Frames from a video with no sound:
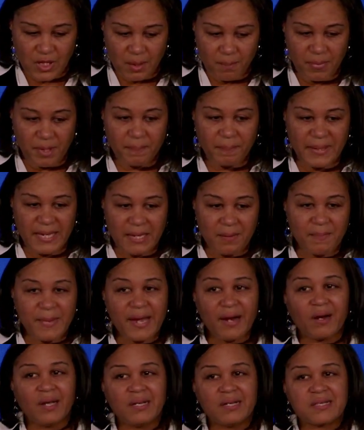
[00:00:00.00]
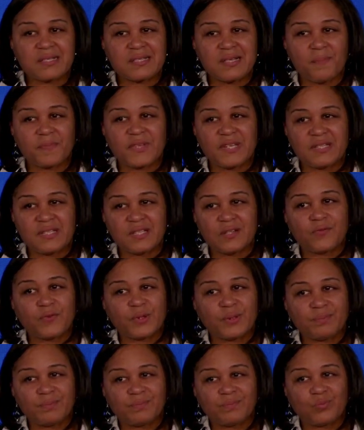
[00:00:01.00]
but being married is something
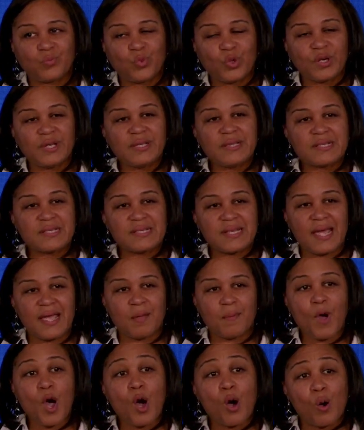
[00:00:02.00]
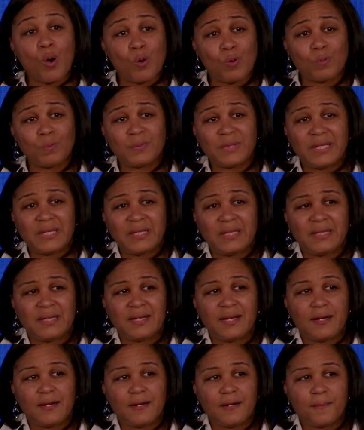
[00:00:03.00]
different. We're in the same home.
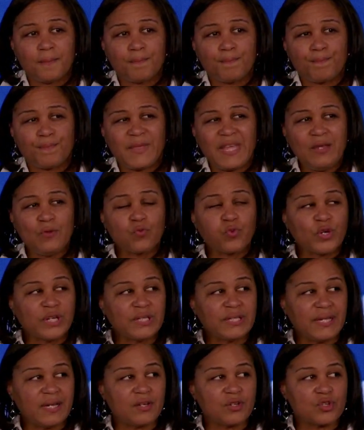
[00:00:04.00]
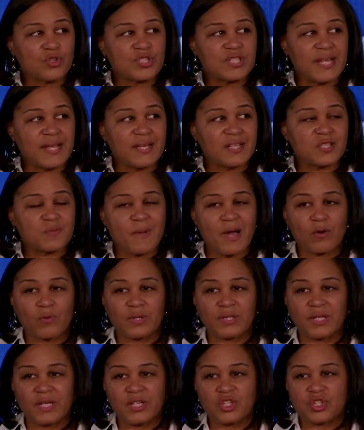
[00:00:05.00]
Um, he really understands my
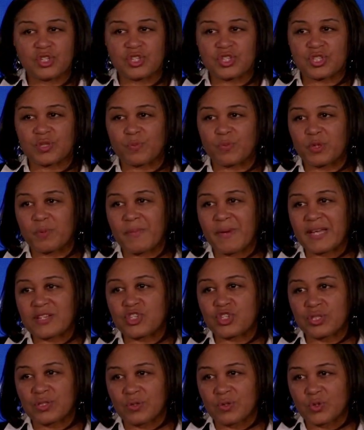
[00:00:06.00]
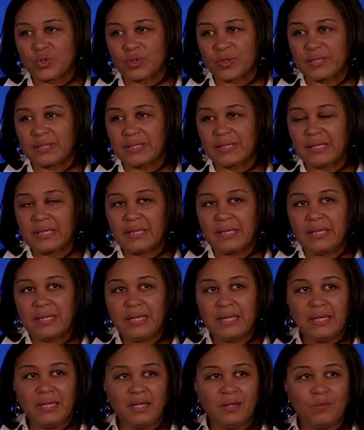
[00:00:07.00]
relationship with my children.
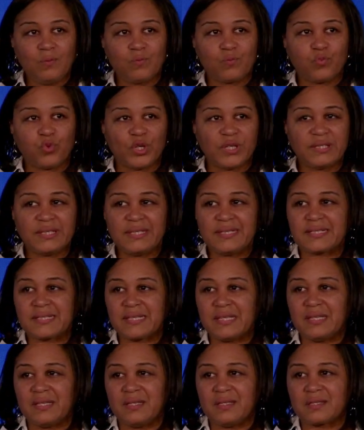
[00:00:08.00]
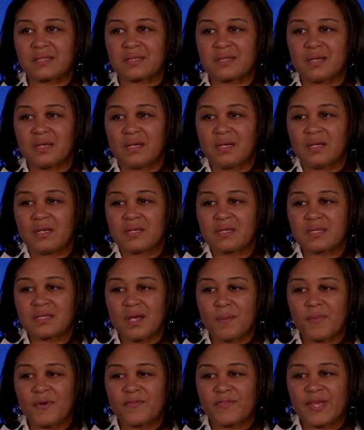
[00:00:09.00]
He really sees
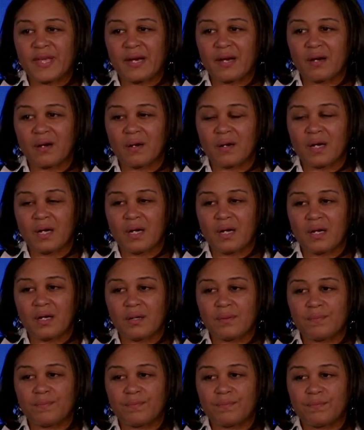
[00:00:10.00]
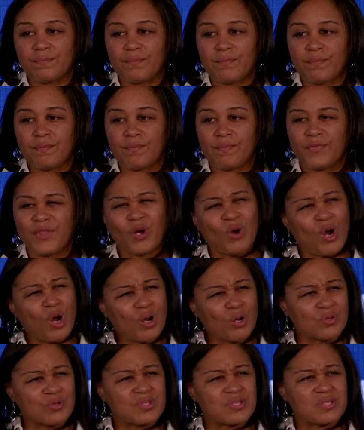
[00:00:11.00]
some of their, um, their
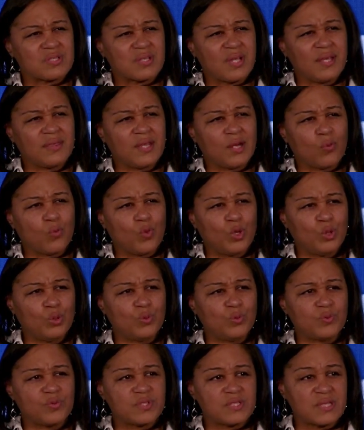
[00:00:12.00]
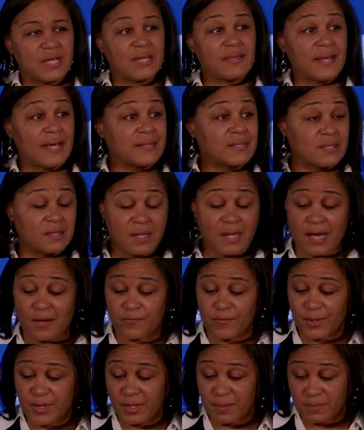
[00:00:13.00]
hurts and their wounds, and that's a
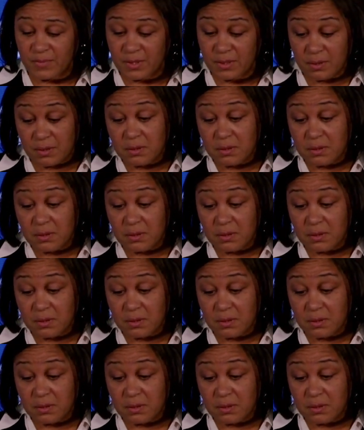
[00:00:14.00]
lot for him